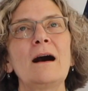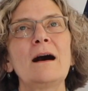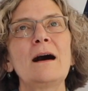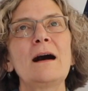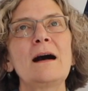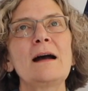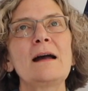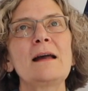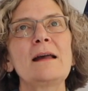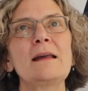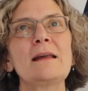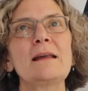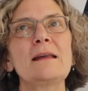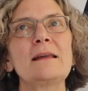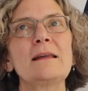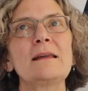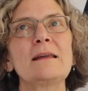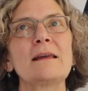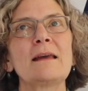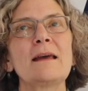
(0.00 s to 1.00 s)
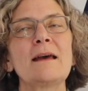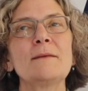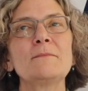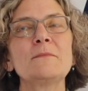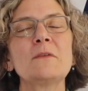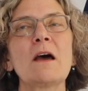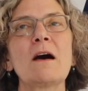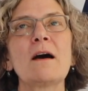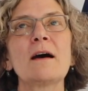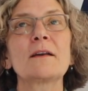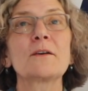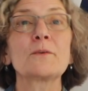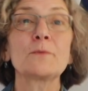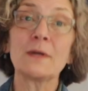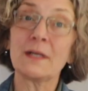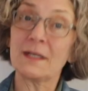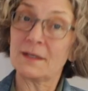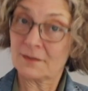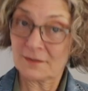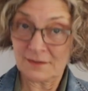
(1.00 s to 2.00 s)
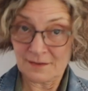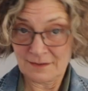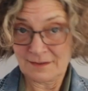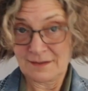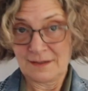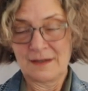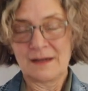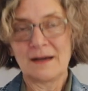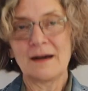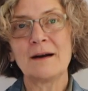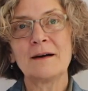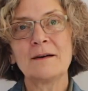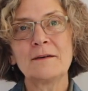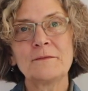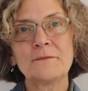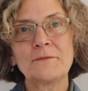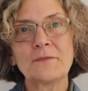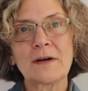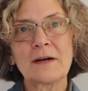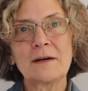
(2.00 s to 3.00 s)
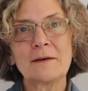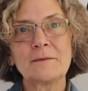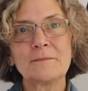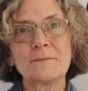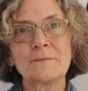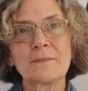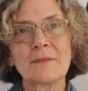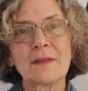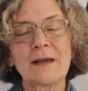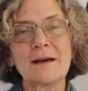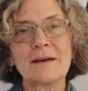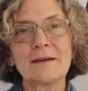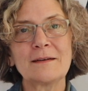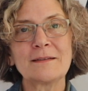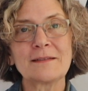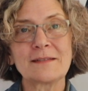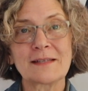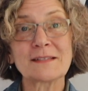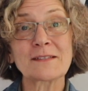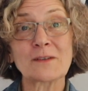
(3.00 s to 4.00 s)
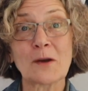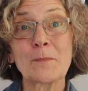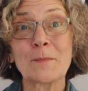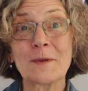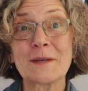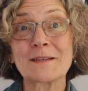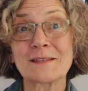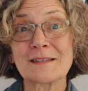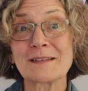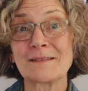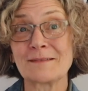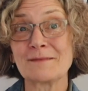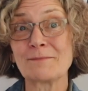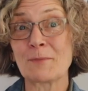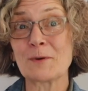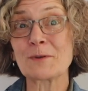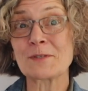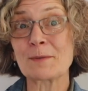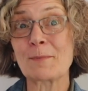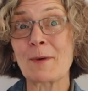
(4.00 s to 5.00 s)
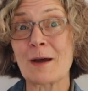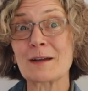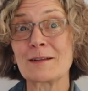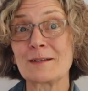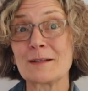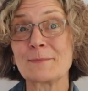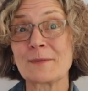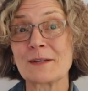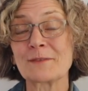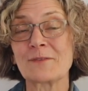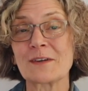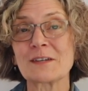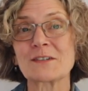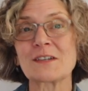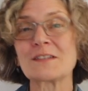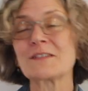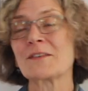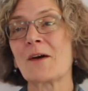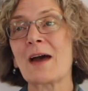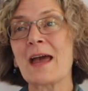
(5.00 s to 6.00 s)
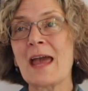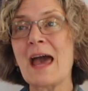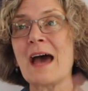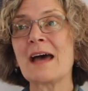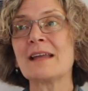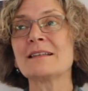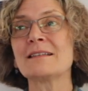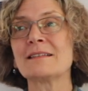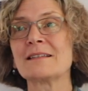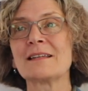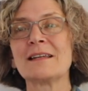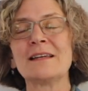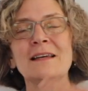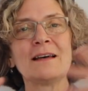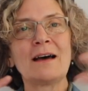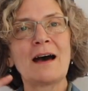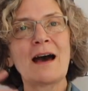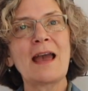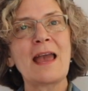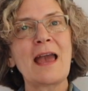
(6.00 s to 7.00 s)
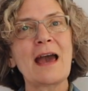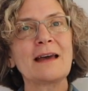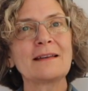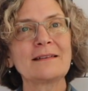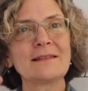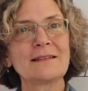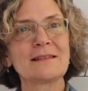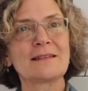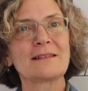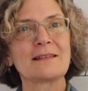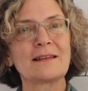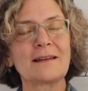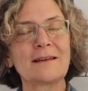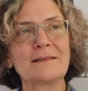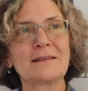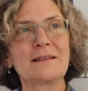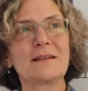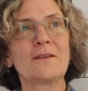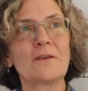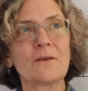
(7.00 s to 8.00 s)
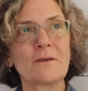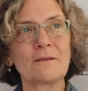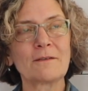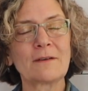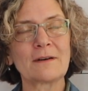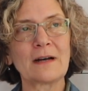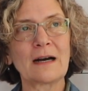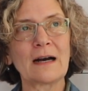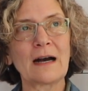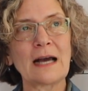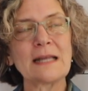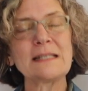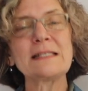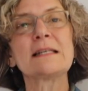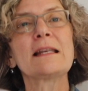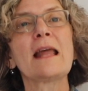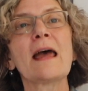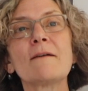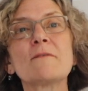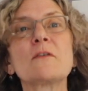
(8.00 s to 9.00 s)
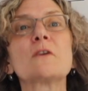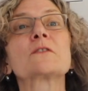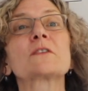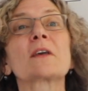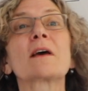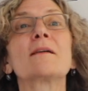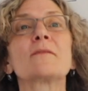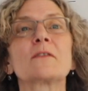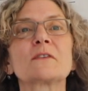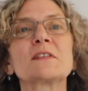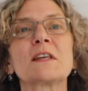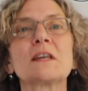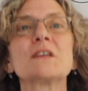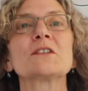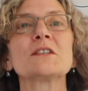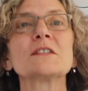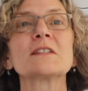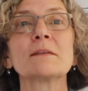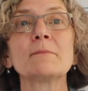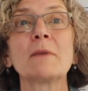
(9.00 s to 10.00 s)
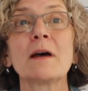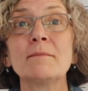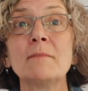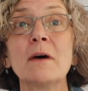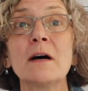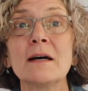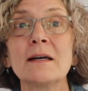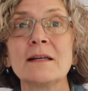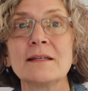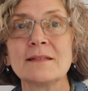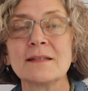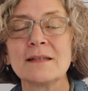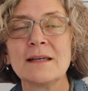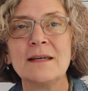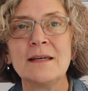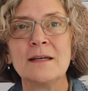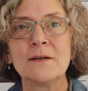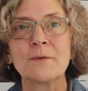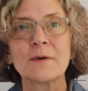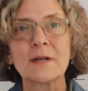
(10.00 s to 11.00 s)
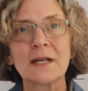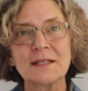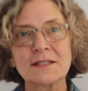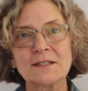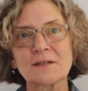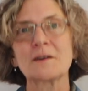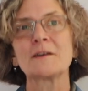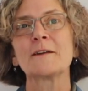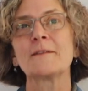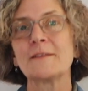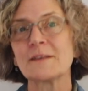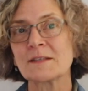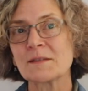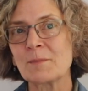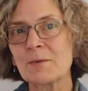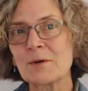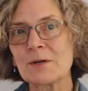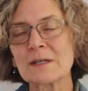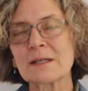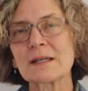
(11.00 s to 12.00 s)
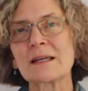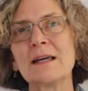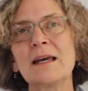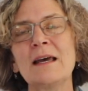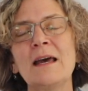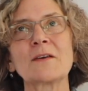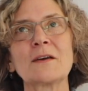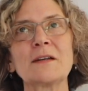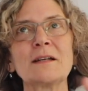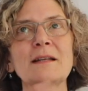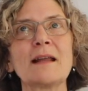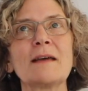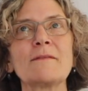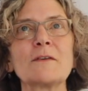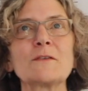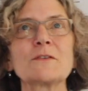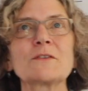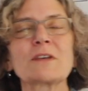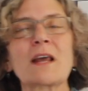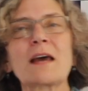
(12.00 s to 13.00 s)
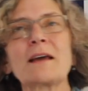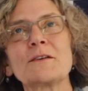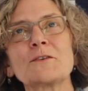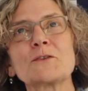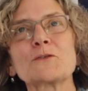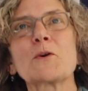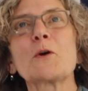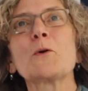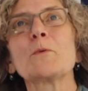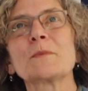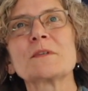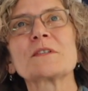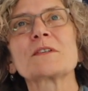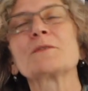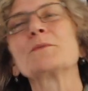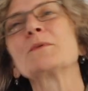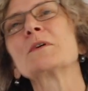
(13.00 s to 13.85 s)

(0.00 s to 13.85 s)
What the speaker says: I am not a reader of dystopias and post-apocalyptic fiction, so I hadn't, you know, I didn't have those conversations in my mind when I started this book. So I didn't have those kind of tropes to